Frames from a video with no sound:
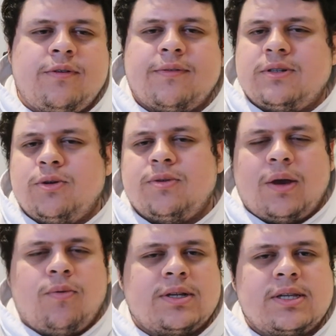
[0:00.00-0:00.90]
if
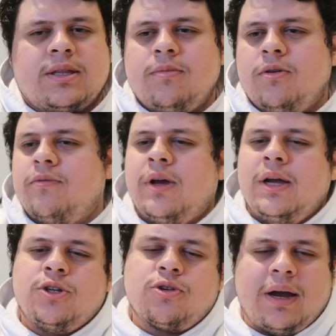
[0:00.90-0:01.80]
2K wasn't the move,
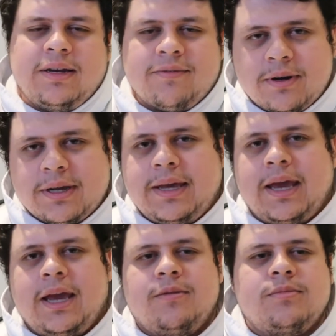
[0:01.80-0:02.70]
try different
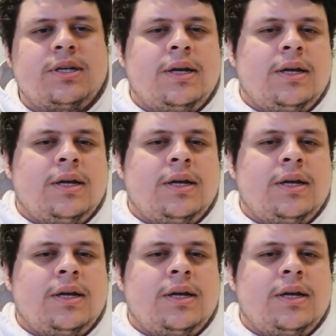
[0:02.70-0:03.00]
games,